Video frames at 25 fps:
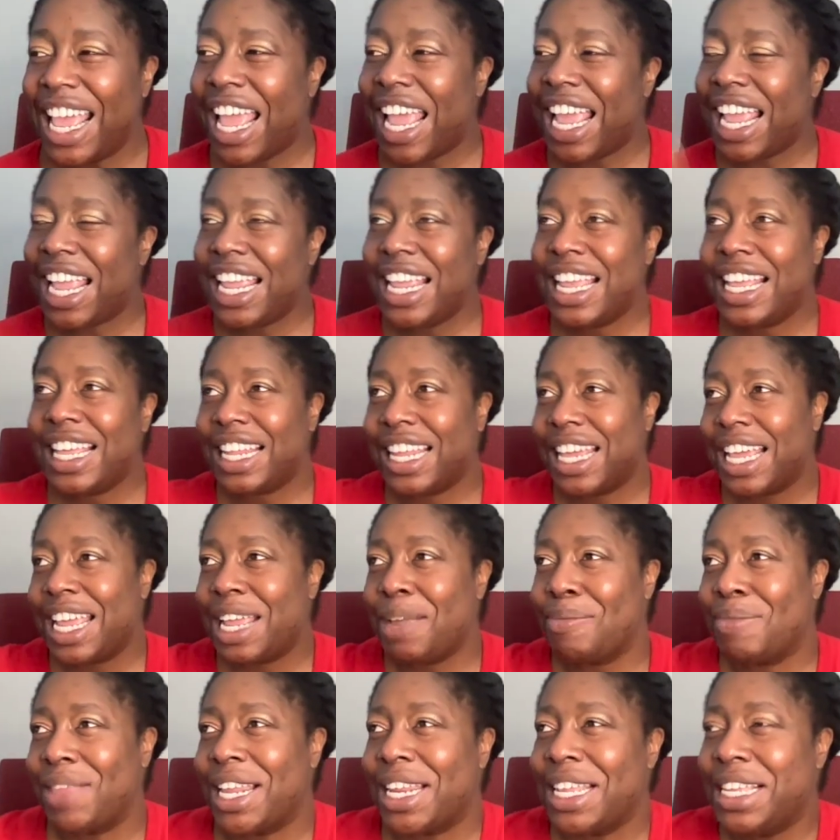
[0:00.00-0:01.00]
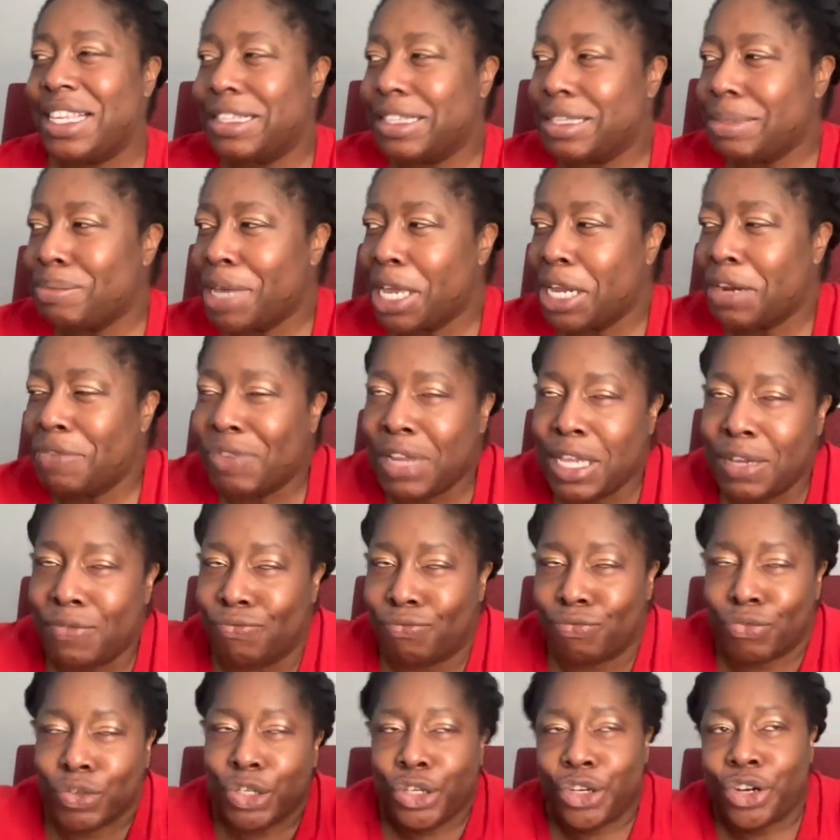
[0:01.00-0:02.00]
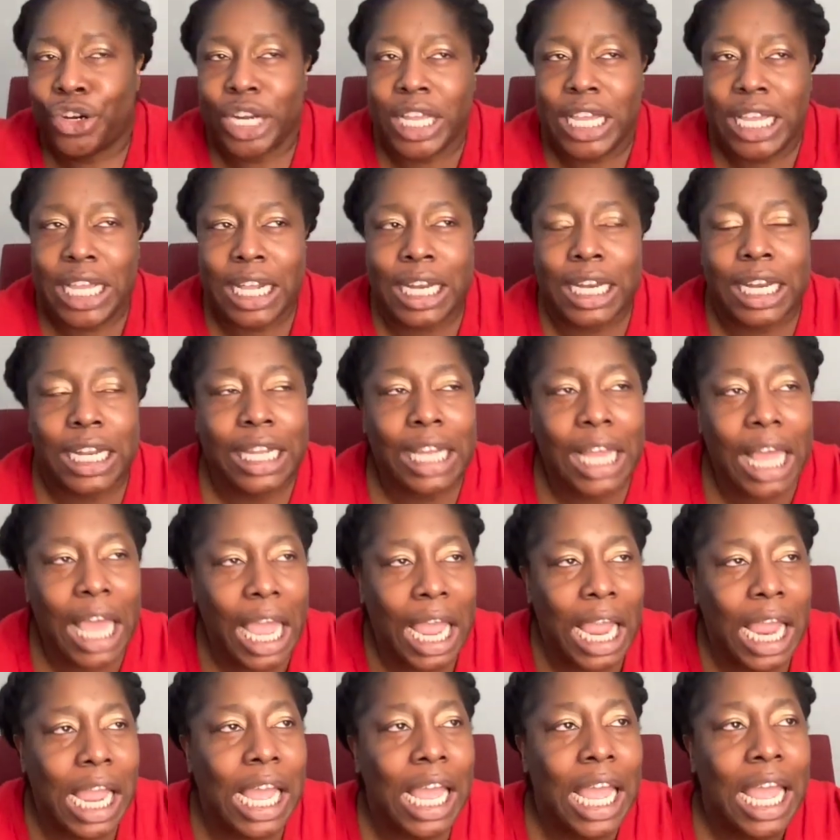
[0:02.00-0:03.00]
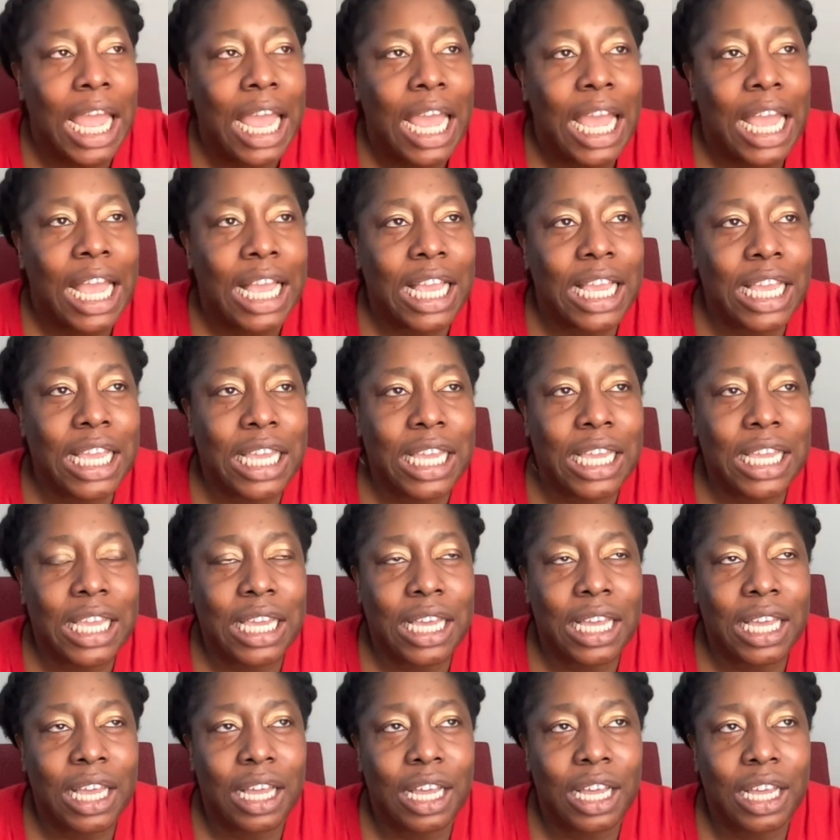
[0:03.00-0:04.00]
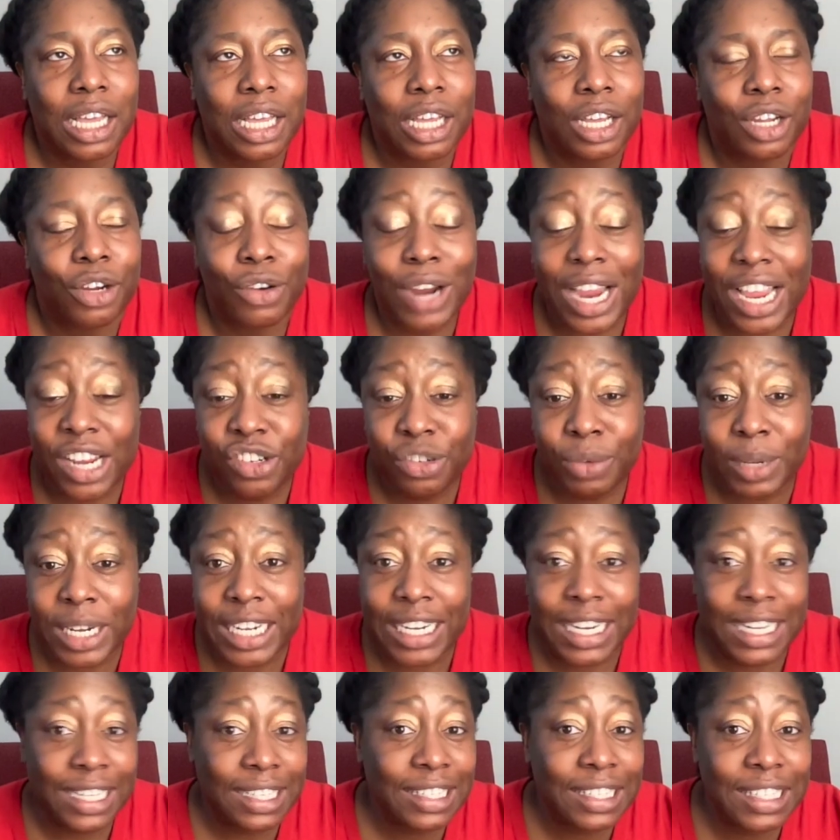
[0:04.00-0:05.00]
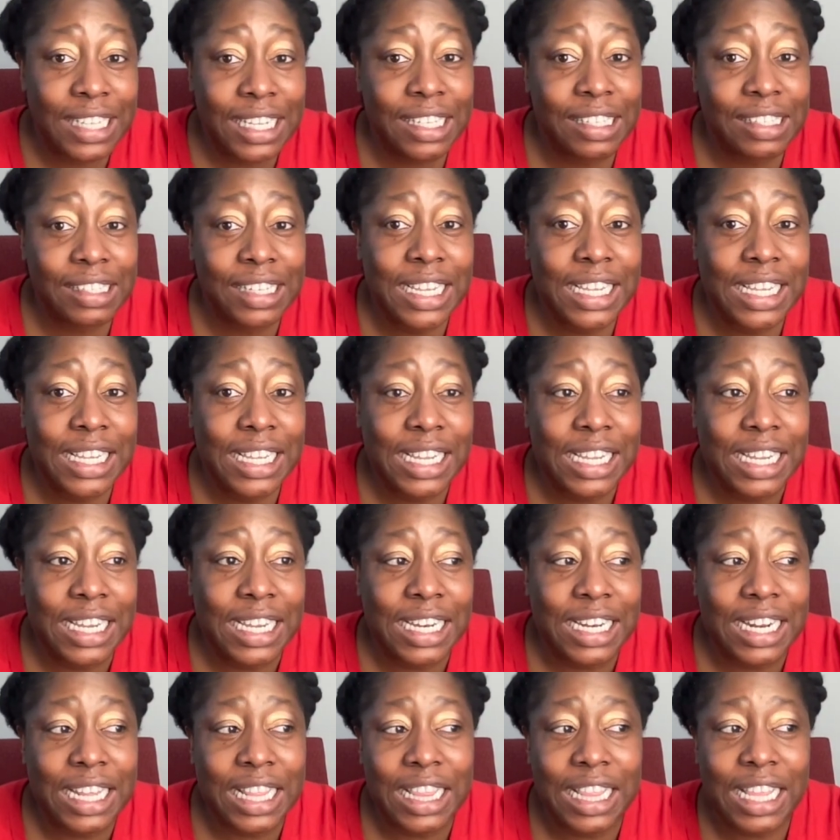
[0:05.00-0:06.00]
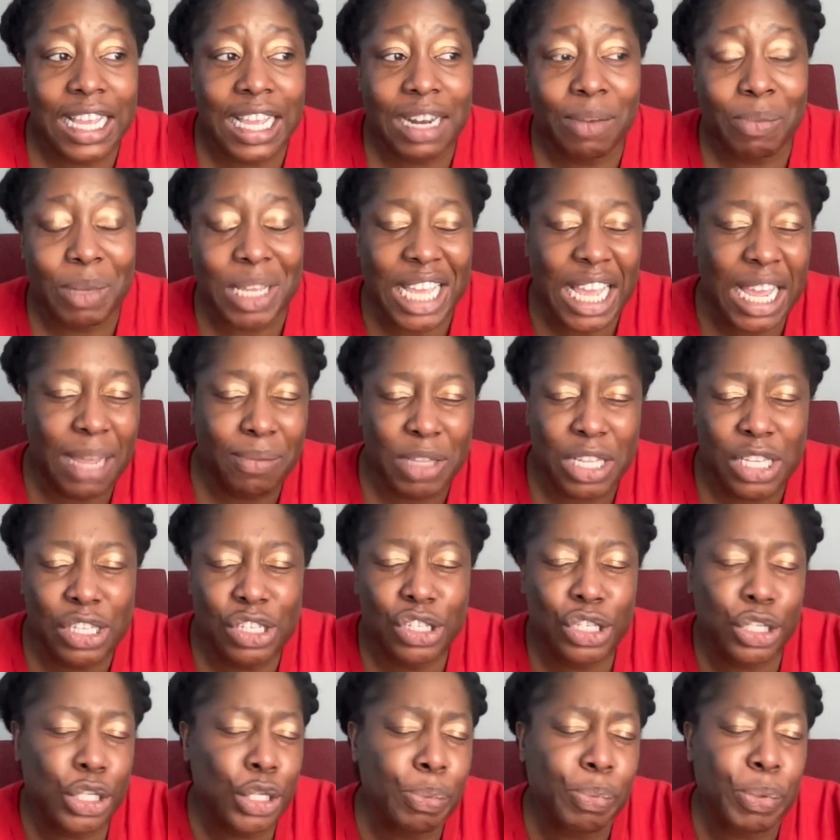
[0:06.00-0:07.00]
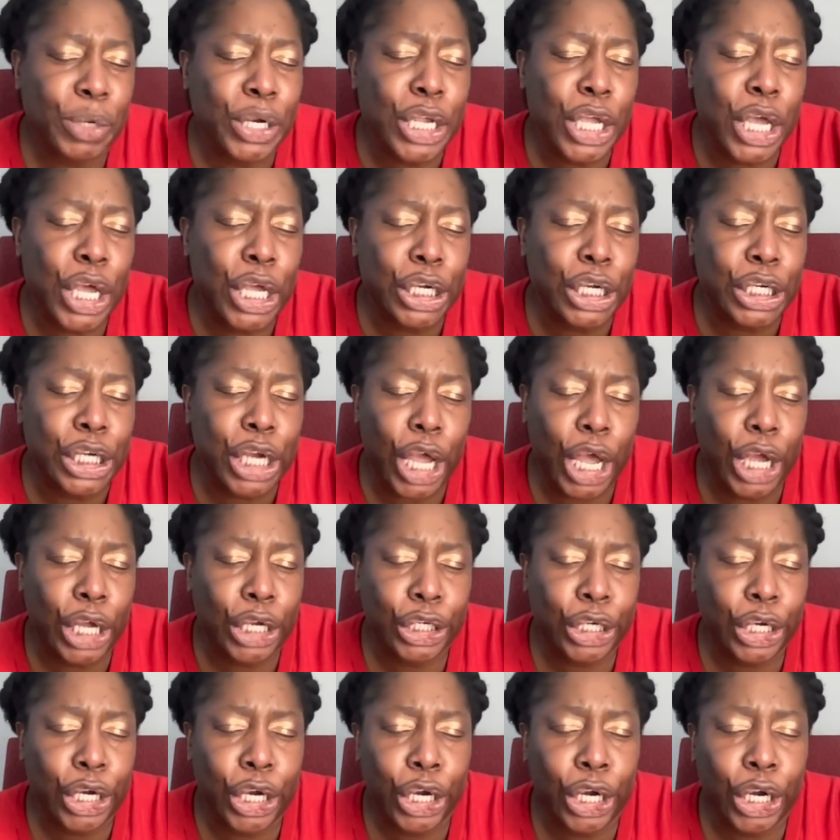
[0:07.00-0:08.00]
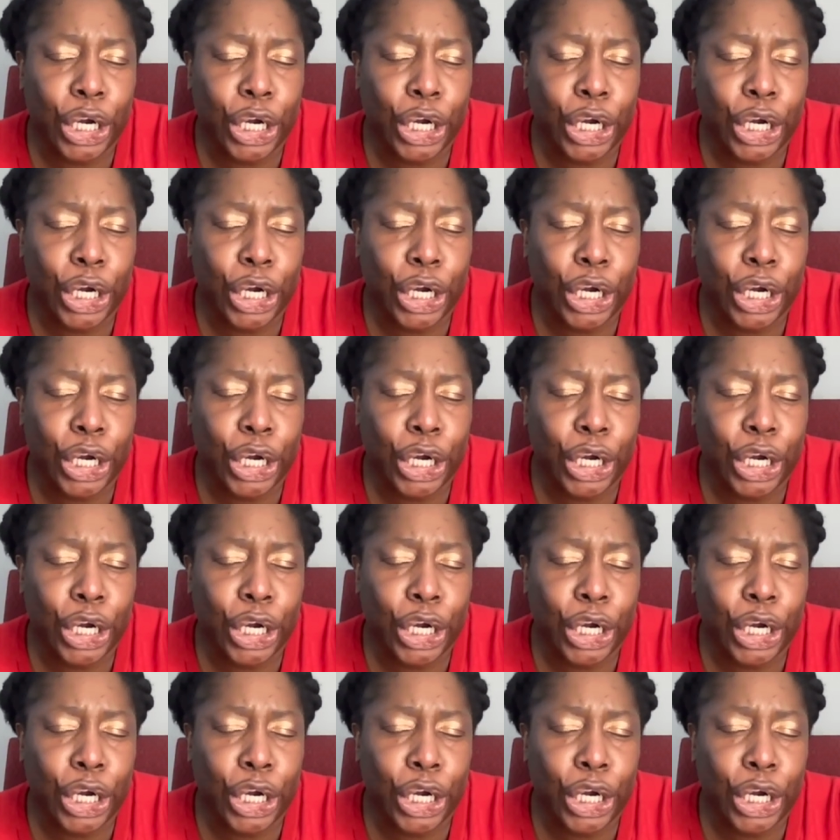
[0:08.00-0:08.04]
He claimed that he's some kind of, like, wunderkind. Like, he uh, graduated at sixteen and then became this super young doctor.